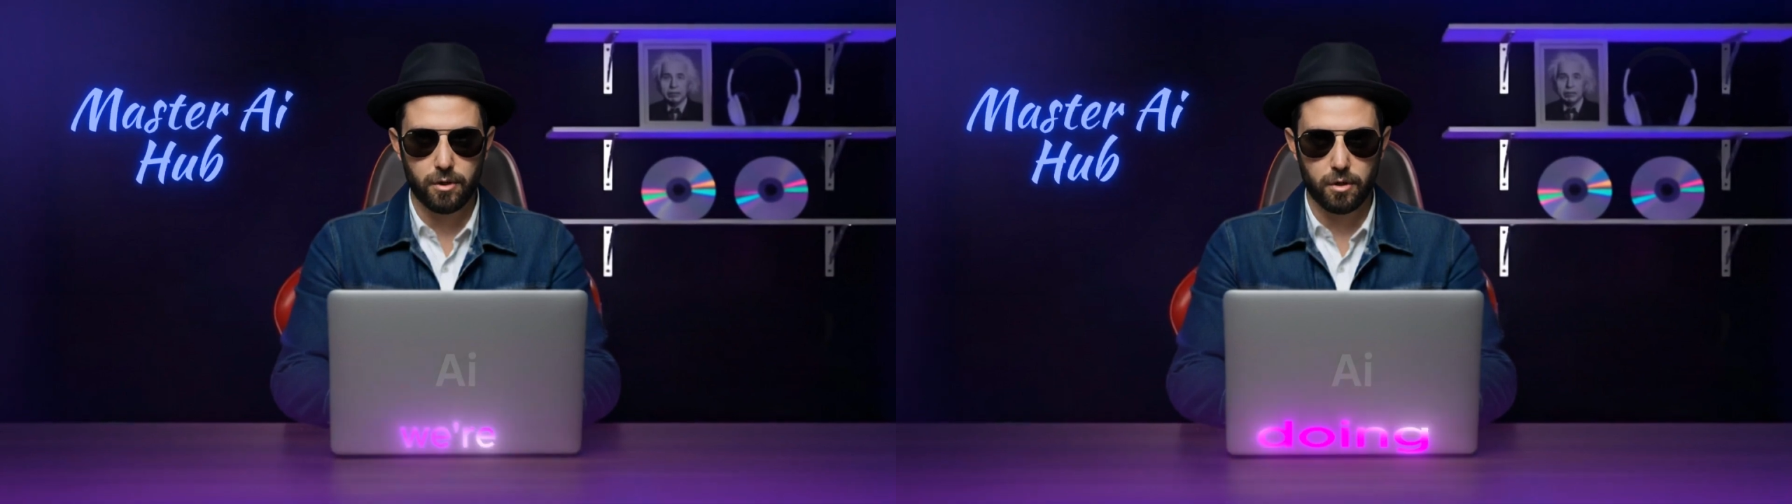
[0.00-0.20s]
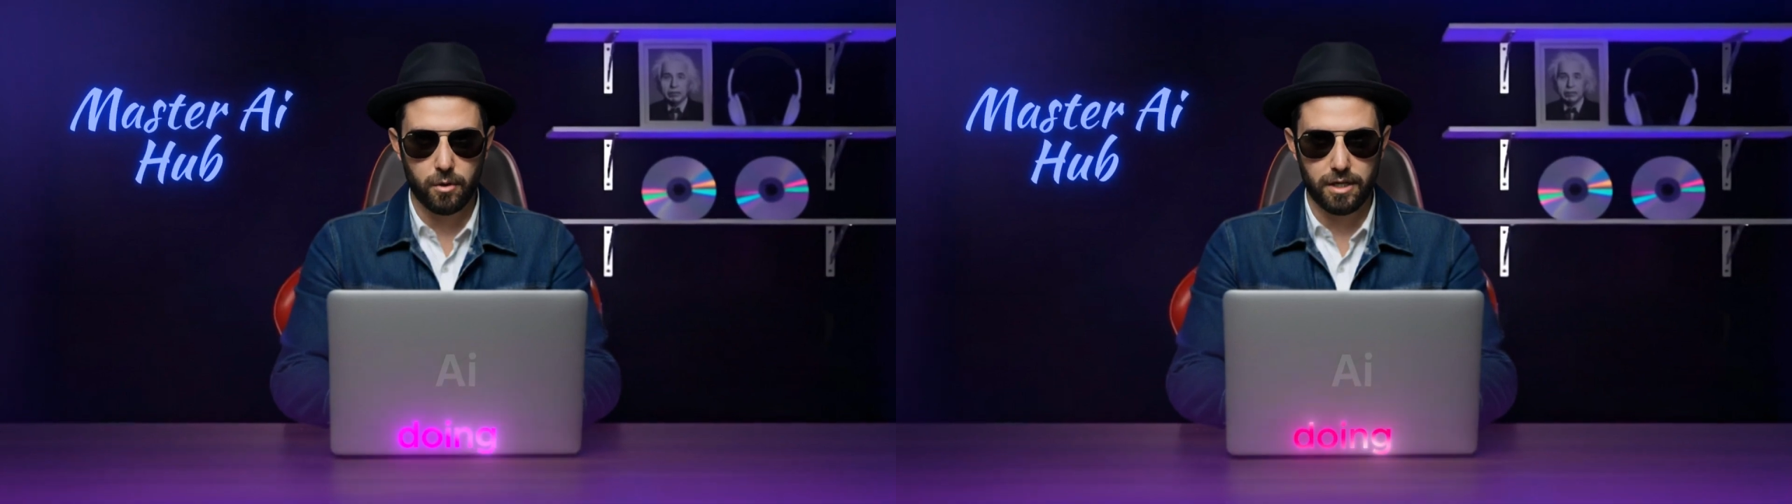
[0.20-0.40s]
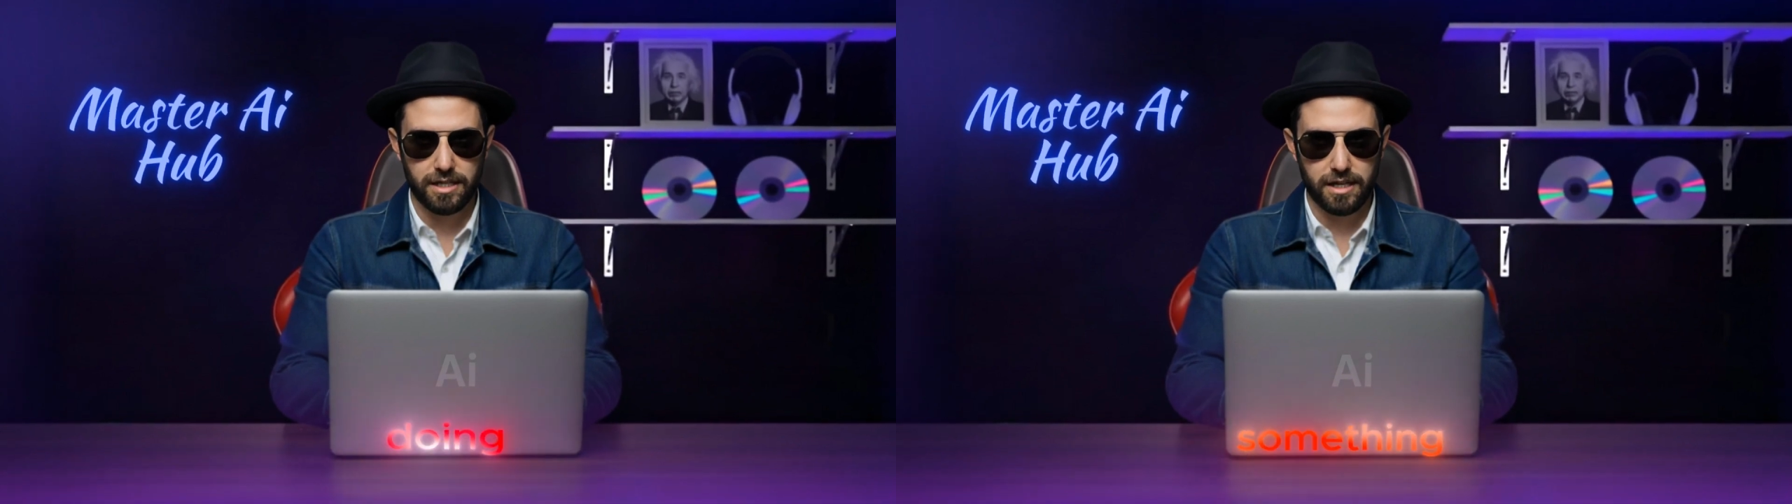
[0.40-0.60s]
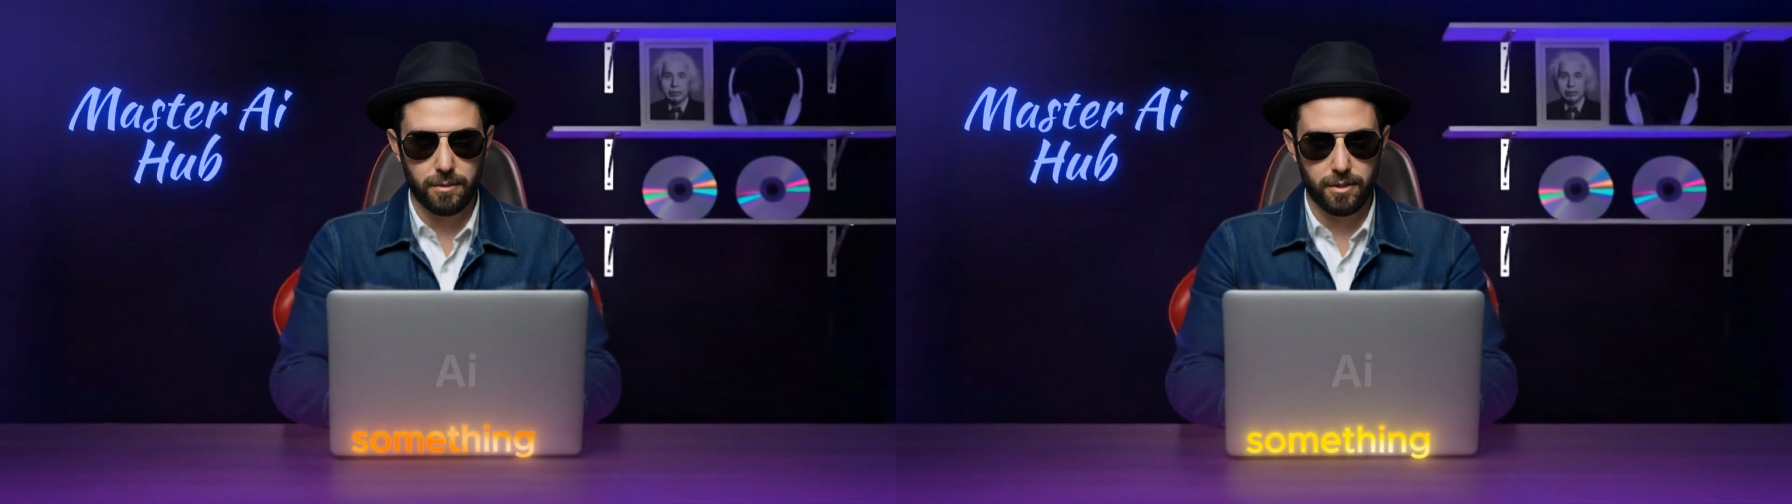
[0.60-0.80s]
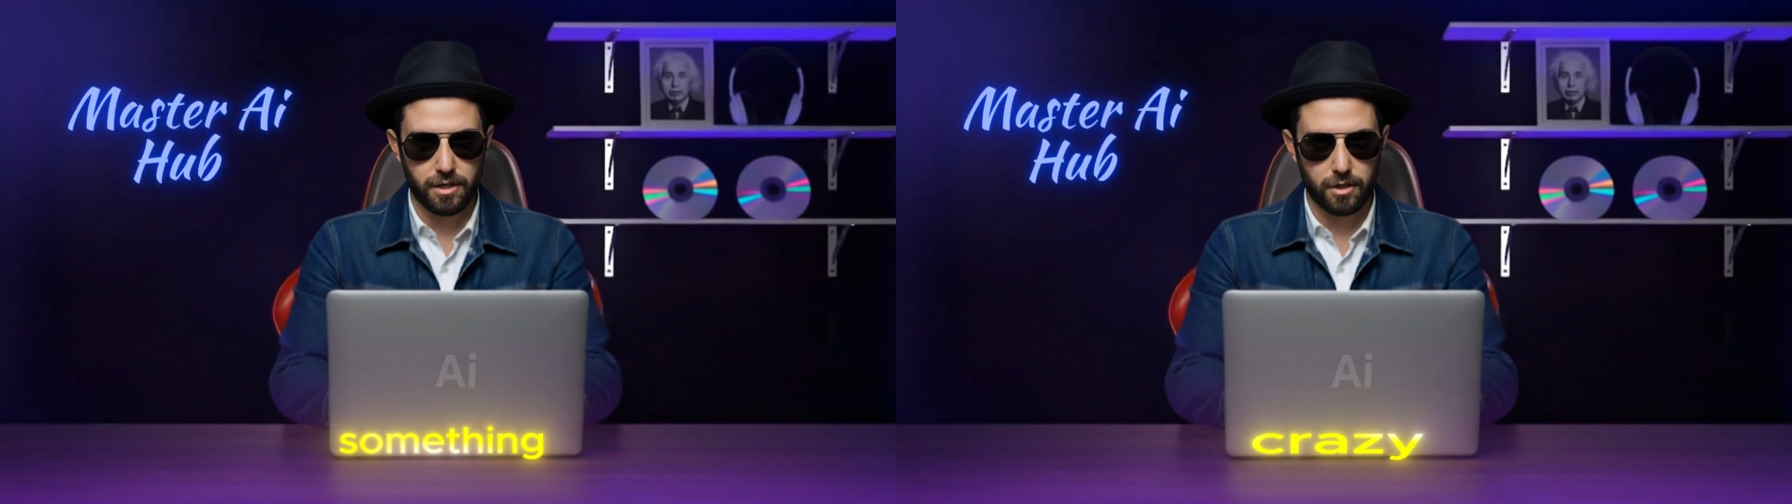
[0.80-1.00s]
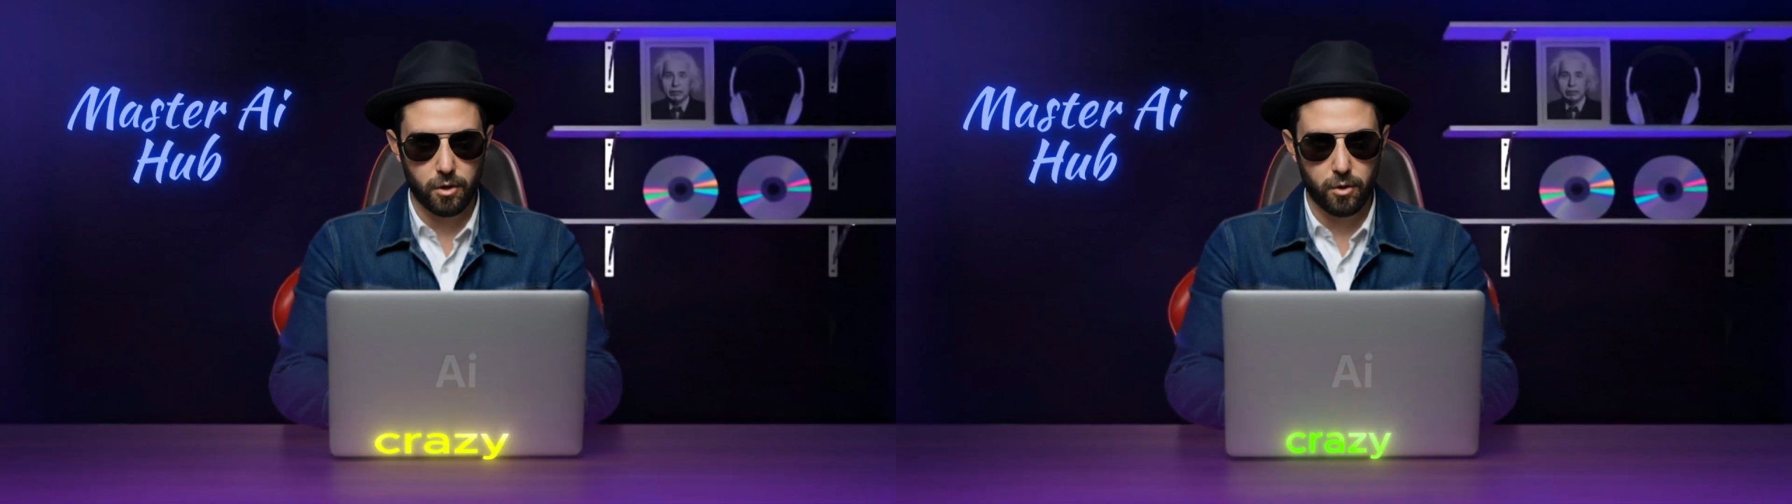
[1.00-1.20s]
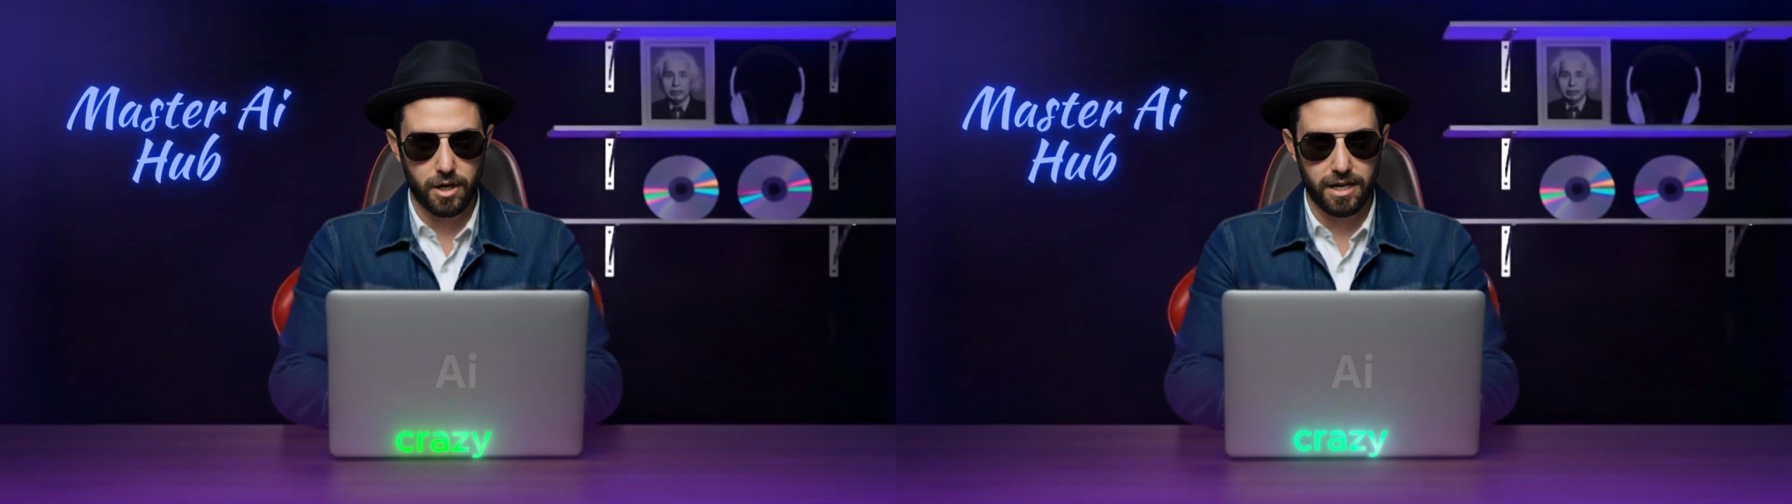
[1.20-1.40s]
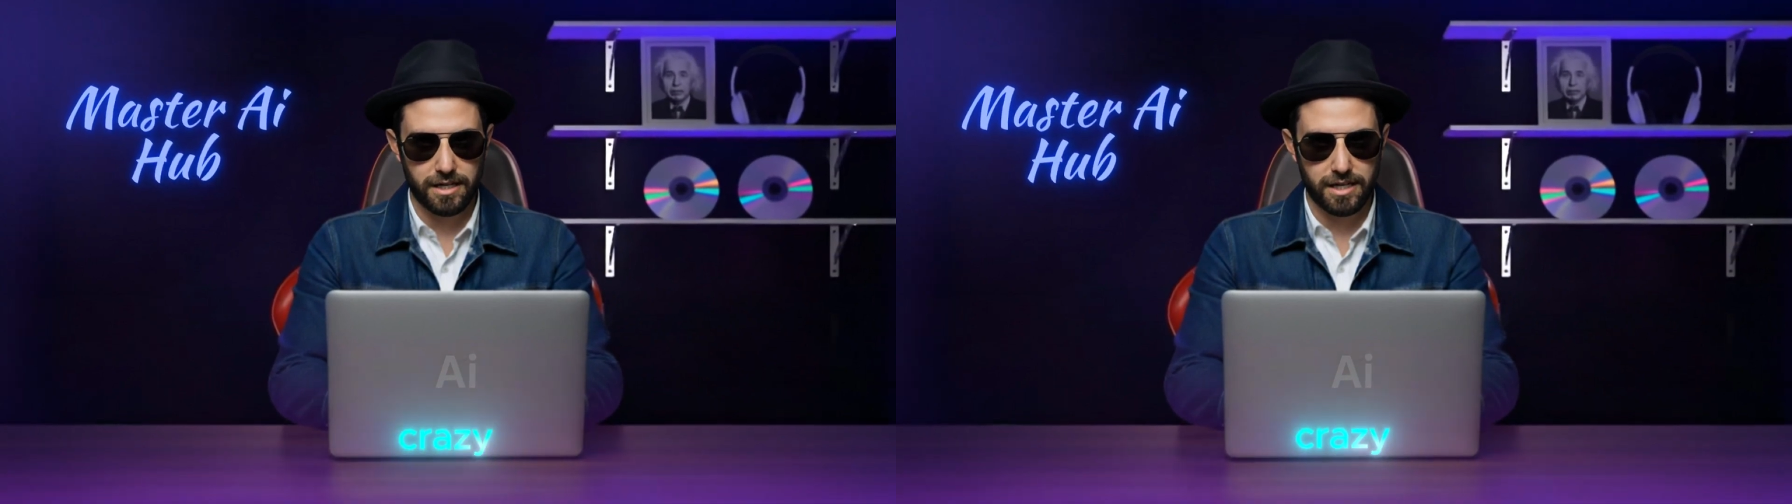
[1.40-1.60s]
doing something
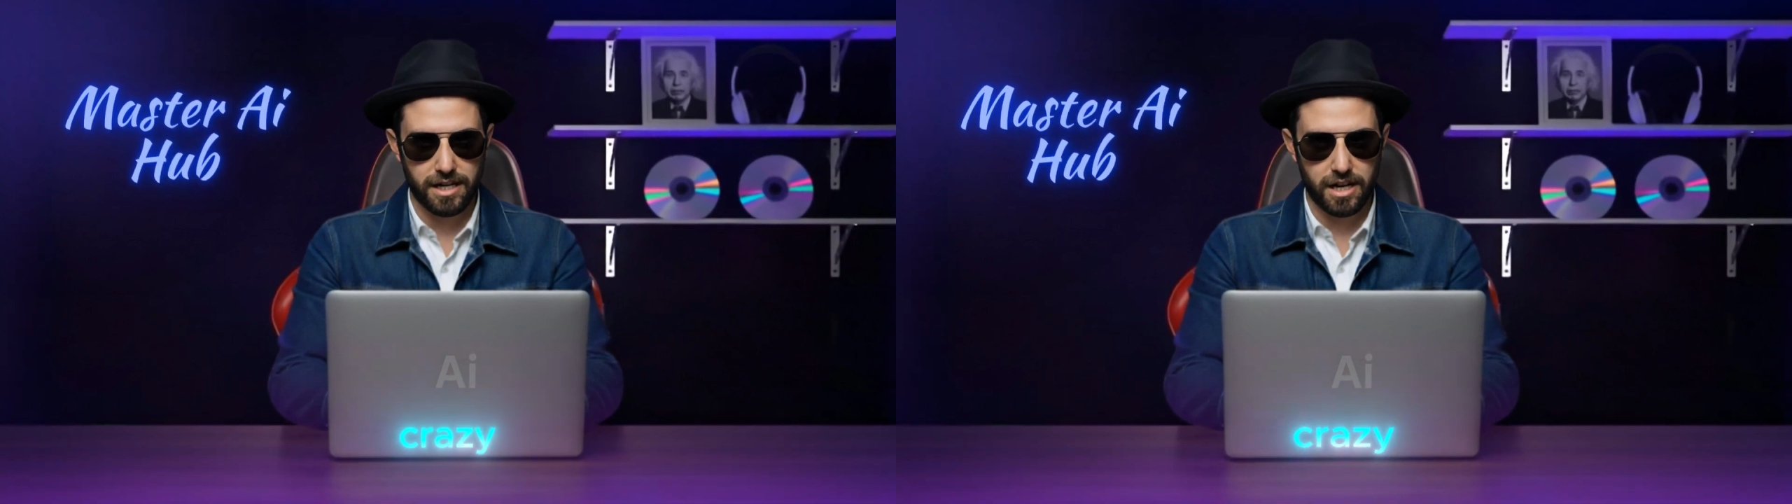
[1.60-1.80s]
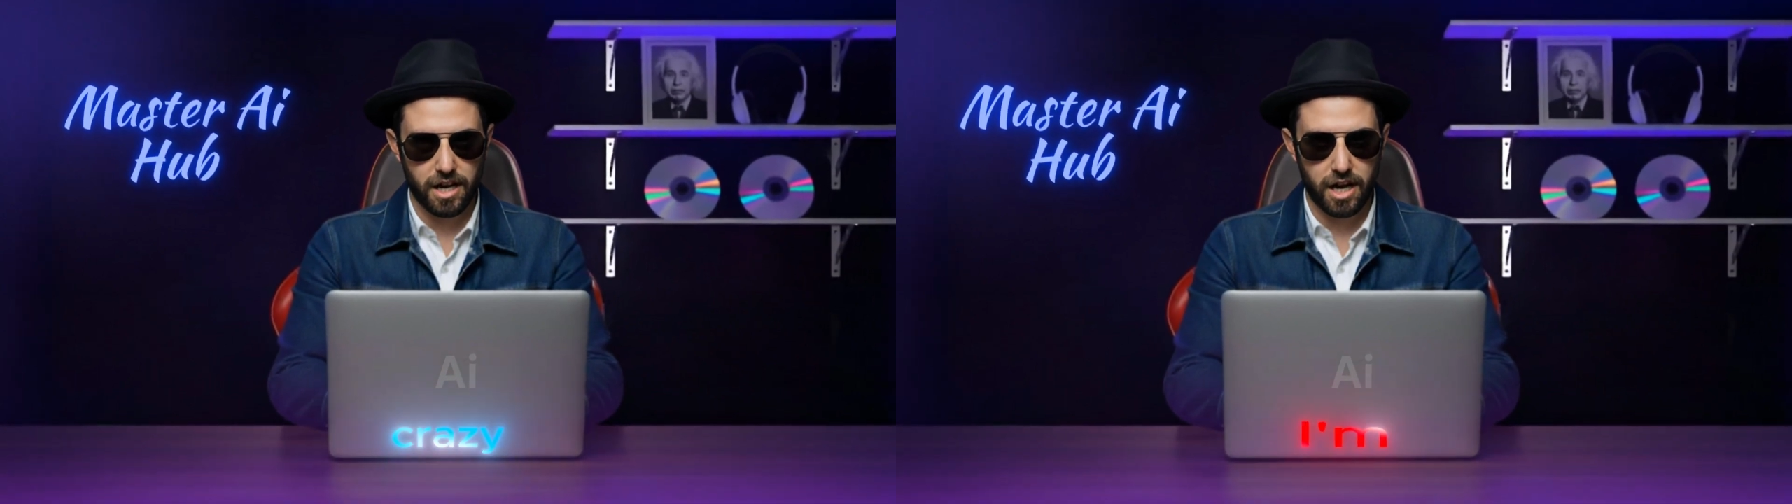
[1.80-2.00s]
crazy.